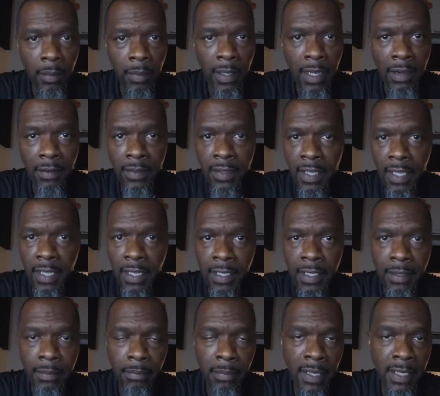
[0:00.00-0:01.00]
Everything
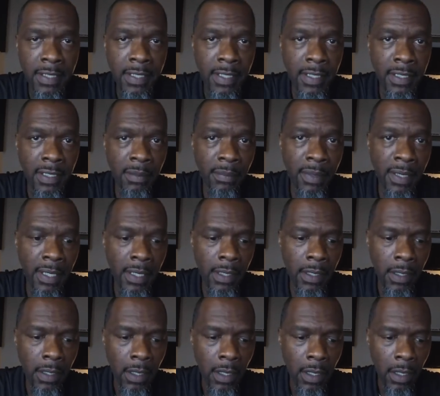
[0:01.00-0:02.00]
can basically be